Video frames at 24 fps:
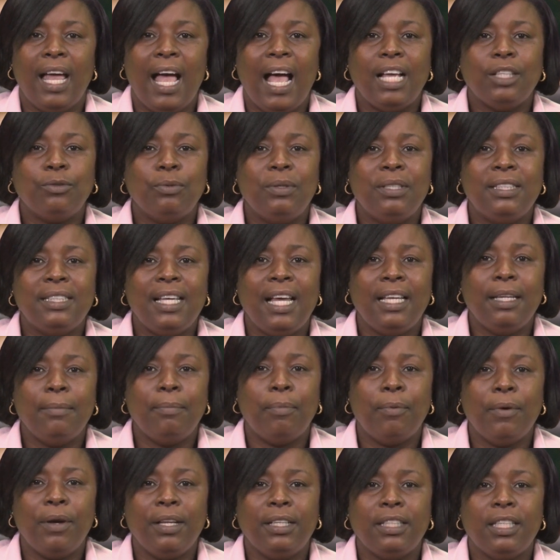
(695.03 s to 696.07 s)
as we
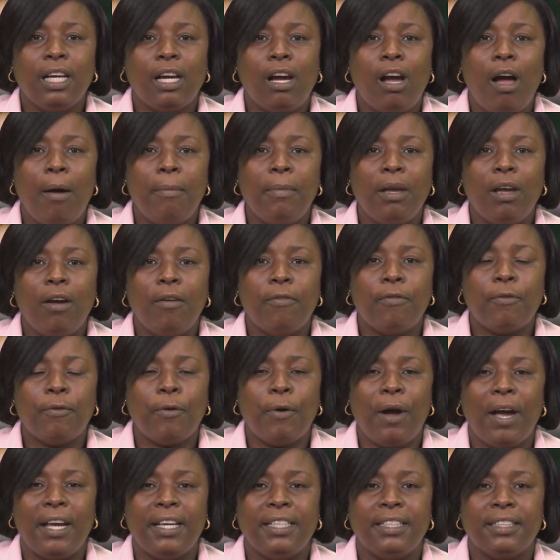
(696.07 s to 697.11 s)
celebrate the coming of
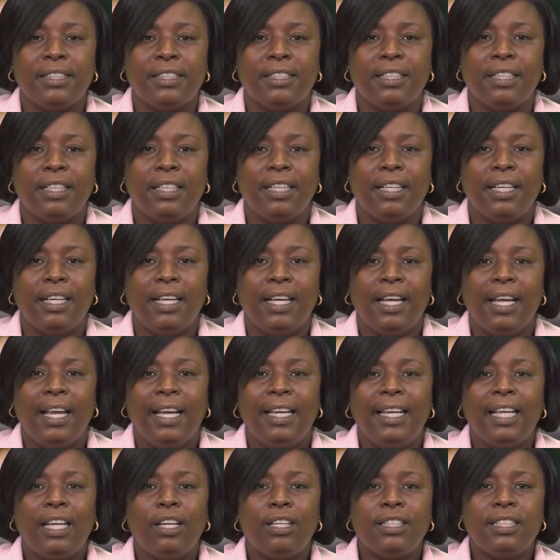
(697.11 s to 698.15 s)
Christ,
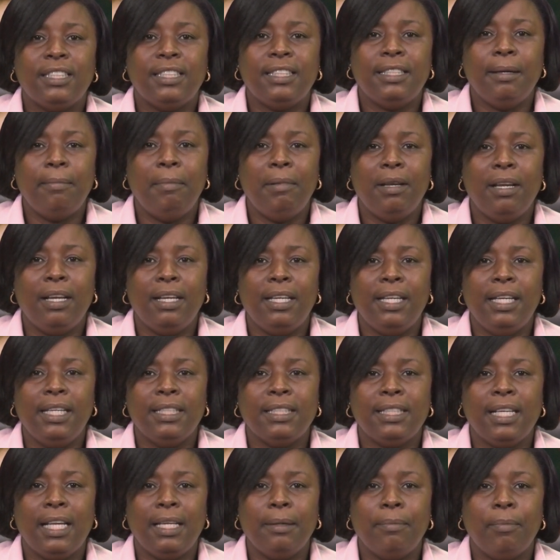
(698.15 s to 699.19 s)
let us similarly
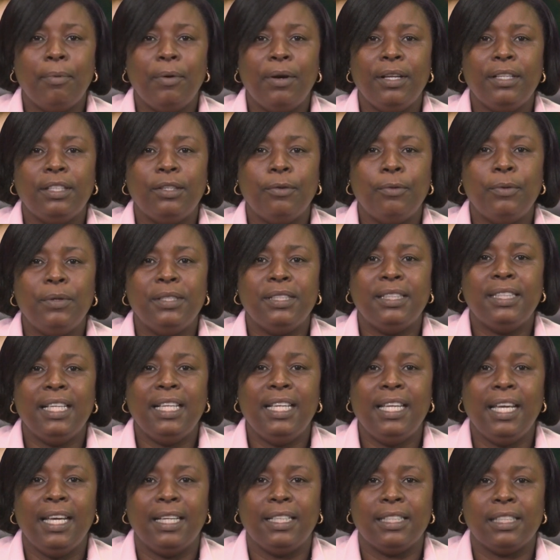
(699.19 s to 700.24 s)
celebrate the
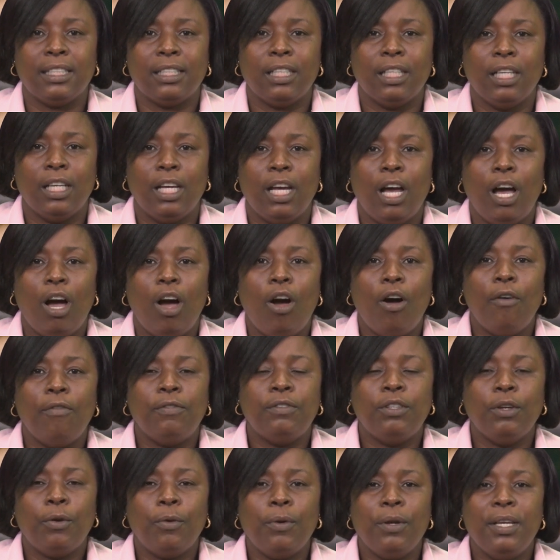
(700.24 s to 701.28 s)
resilience of
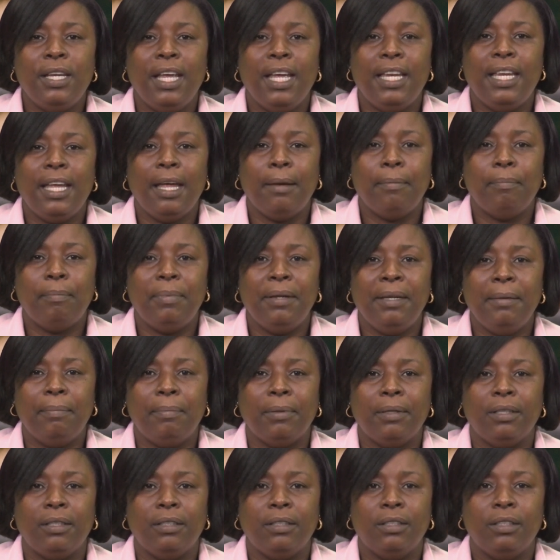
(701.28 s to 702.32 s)
the Grenadian
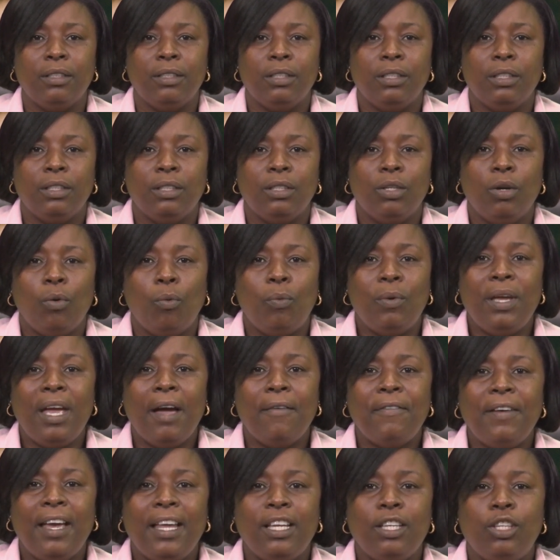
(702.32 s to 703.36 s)
people. We
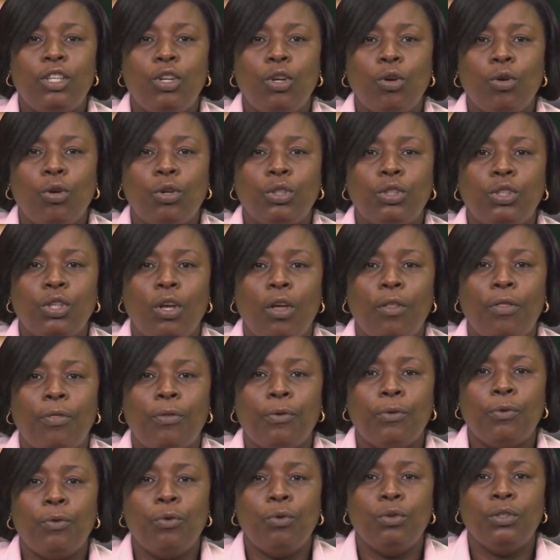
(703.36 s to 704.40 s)
have endured
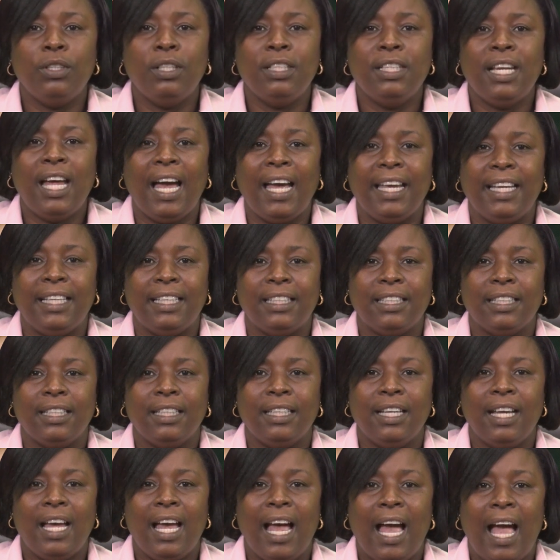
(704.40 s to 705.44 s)
through the night
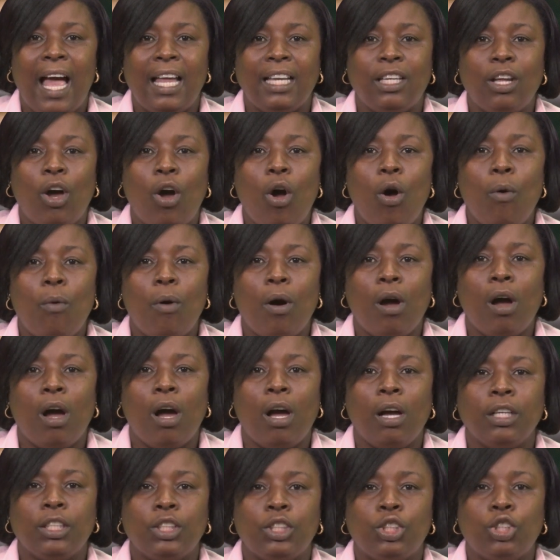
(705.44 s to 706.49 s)
and our
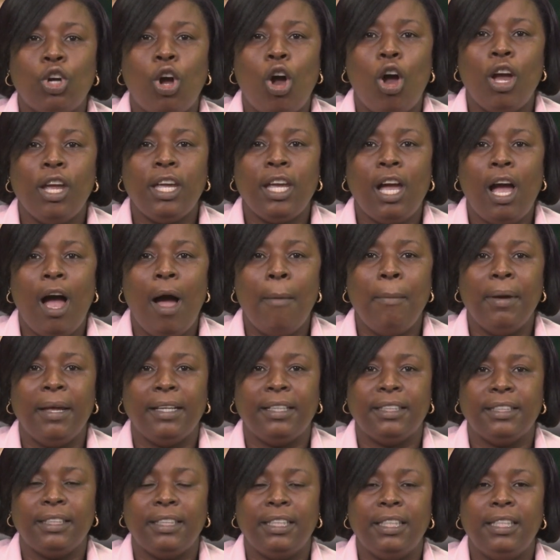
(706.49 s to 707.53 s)
joy
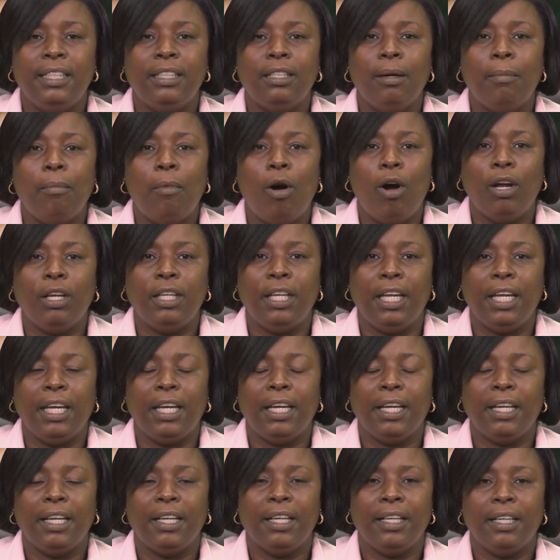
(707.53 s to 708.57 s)
cometh in the
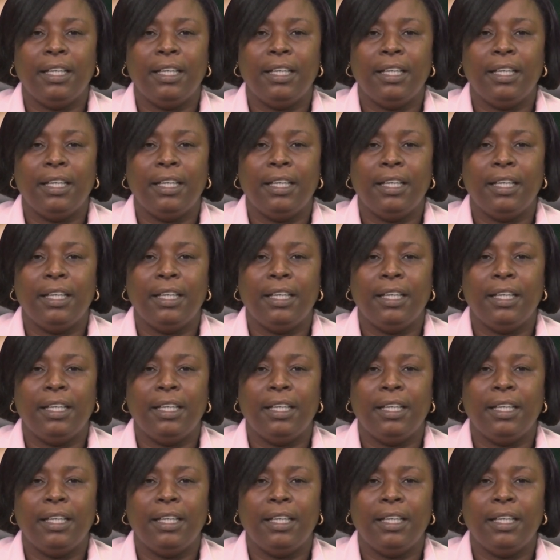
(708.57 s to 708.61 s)
morning.